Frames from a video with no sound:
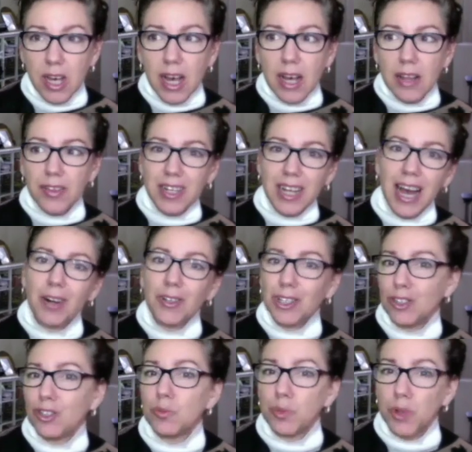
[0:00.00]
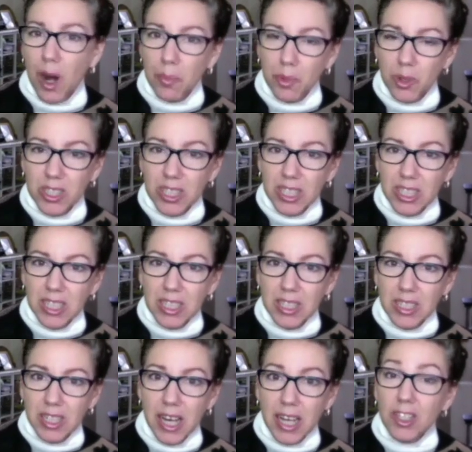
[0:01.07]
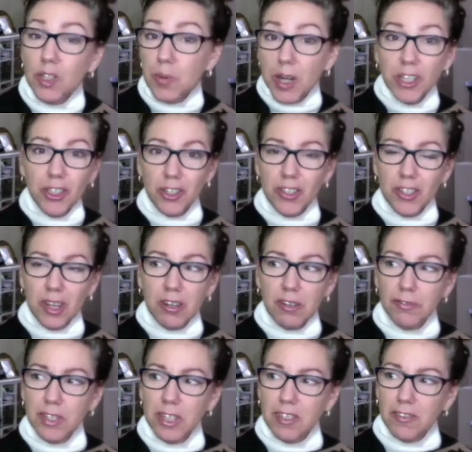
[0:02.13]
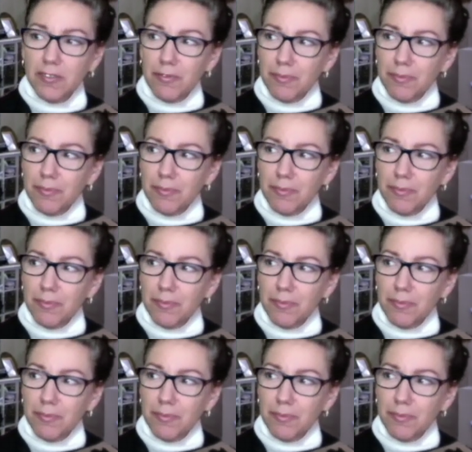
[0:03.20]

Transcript: Then how can you properly express yourself if